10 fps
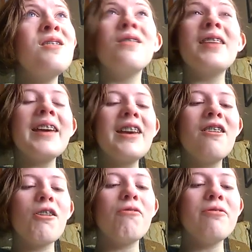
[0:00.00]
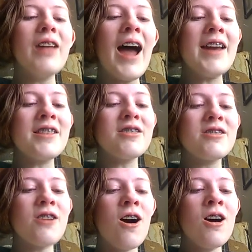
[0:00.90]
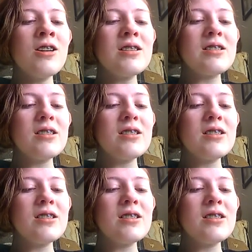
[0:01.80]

do you think to fly to the stars?